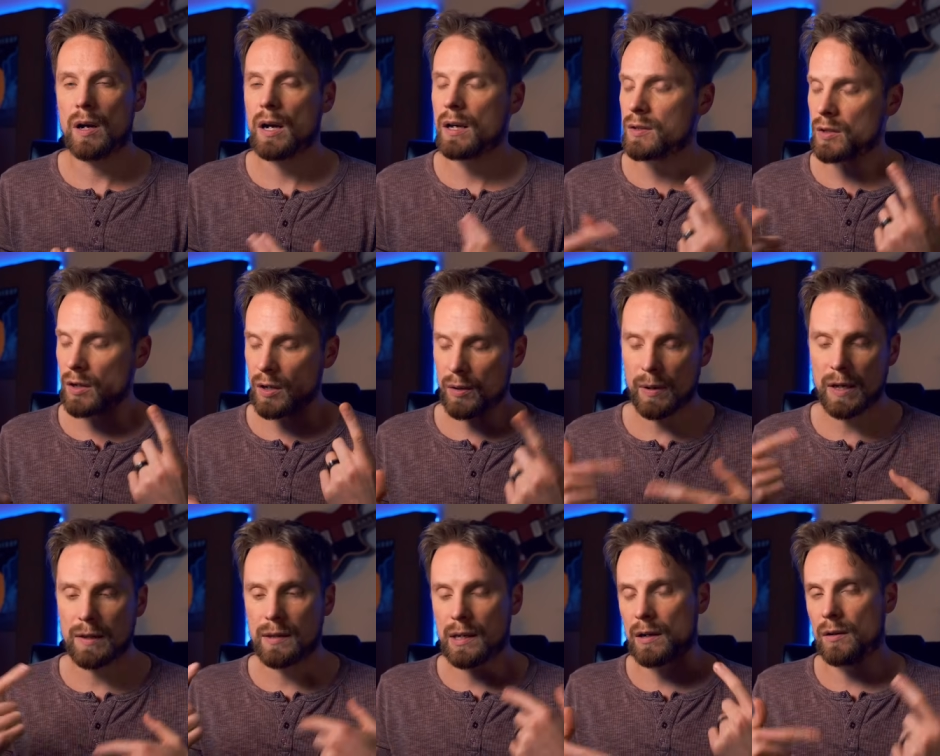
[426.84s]
I talk
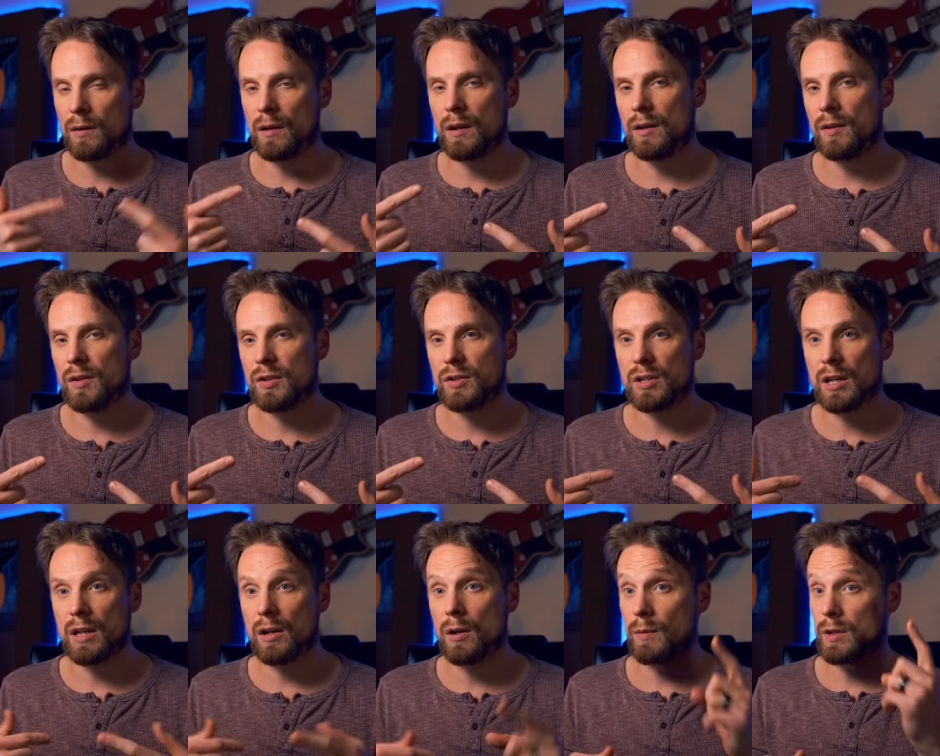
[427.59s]
about that a lot on this
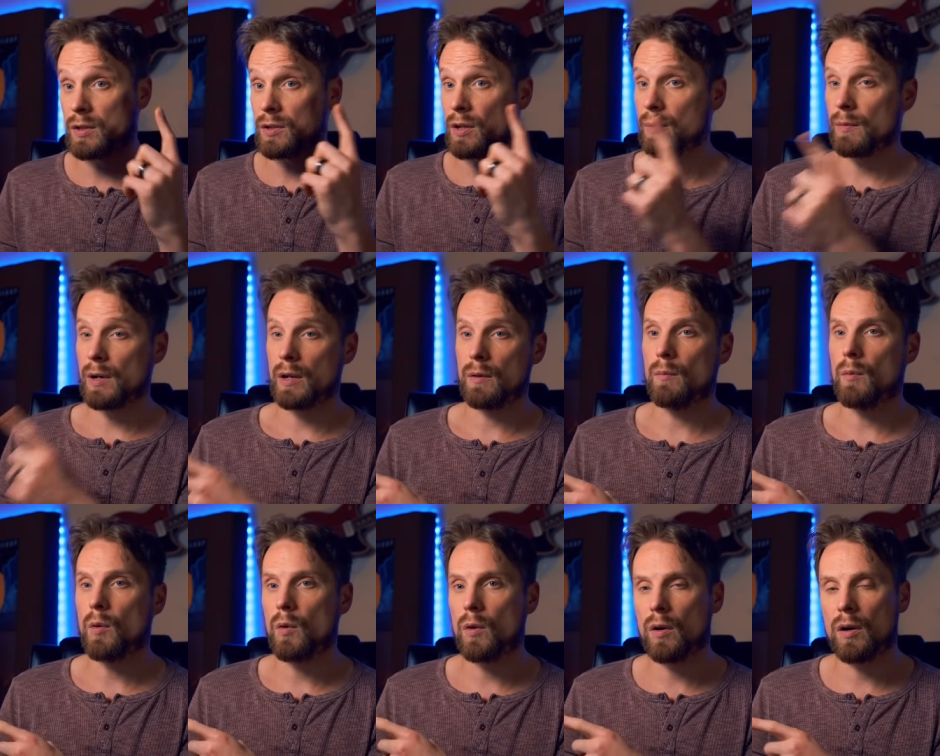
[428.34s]
channel. I'm going to talk about it
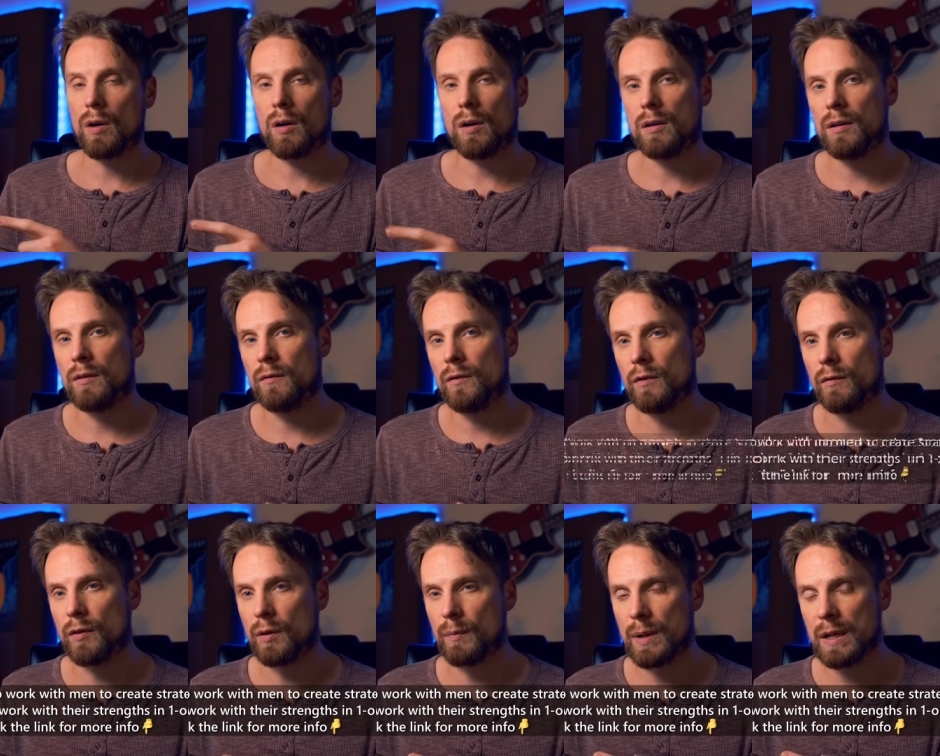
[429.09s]
more
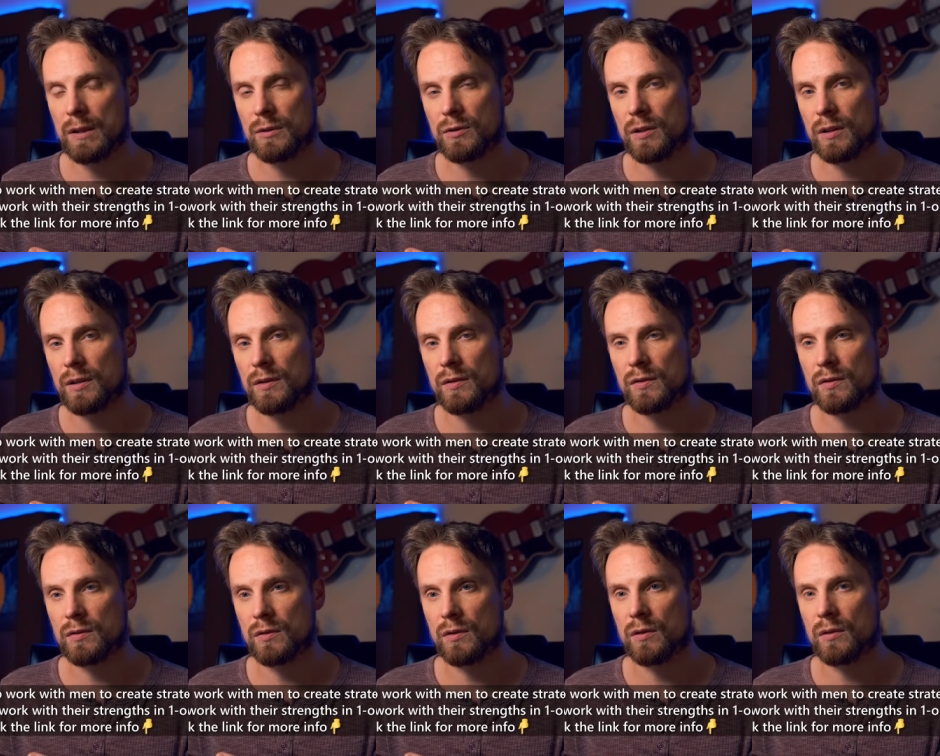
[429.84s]
over on Patreon.
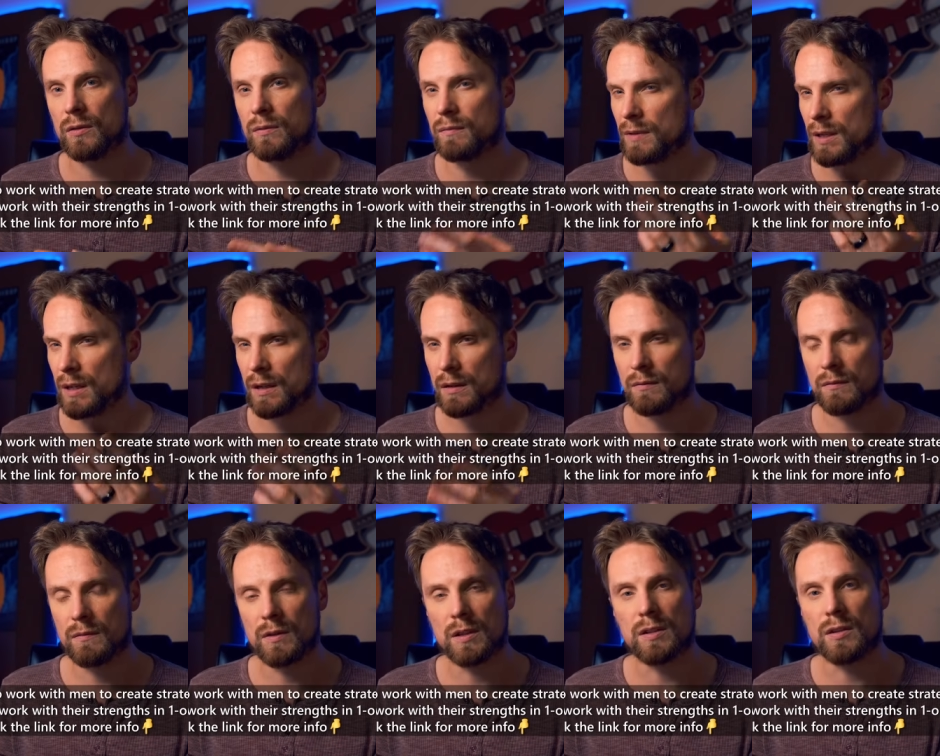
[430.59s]
So yeah,
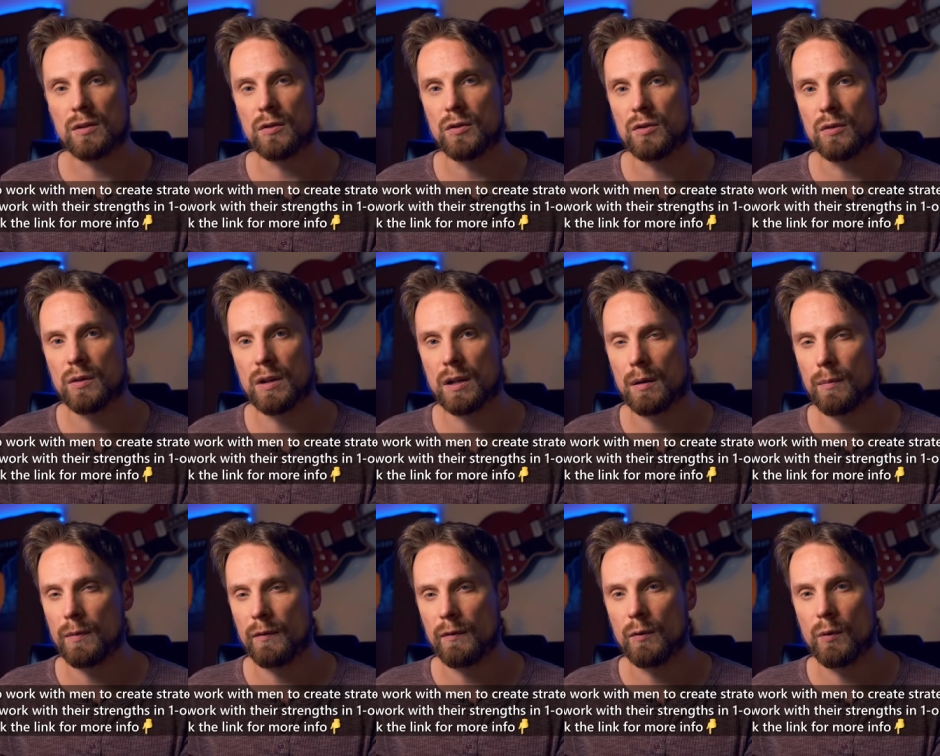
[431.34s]
consider joining
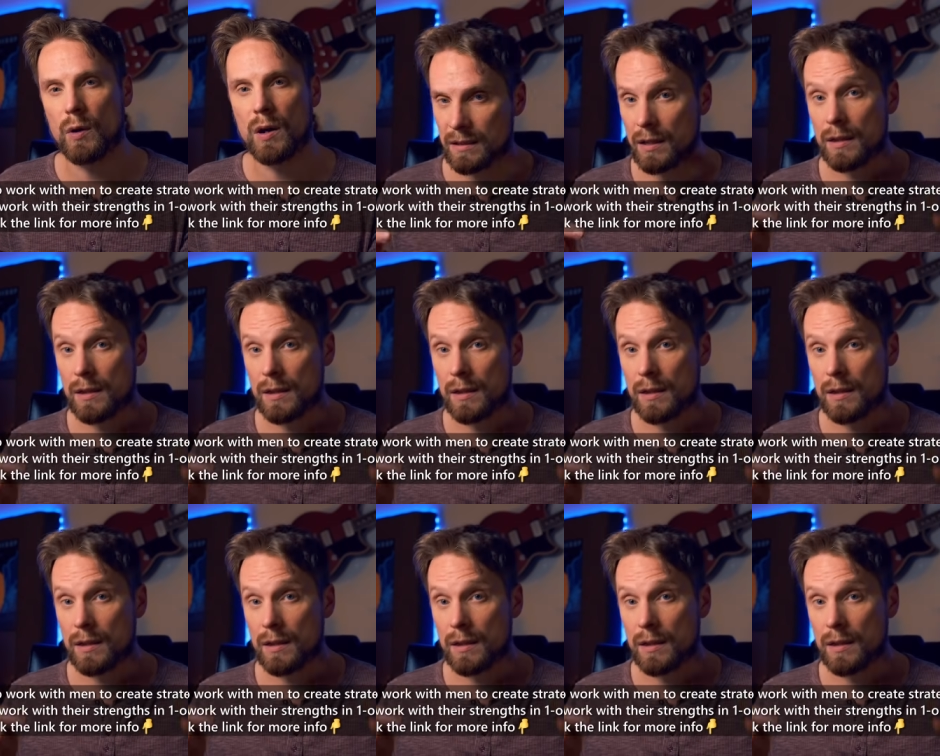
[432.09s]
up if you want.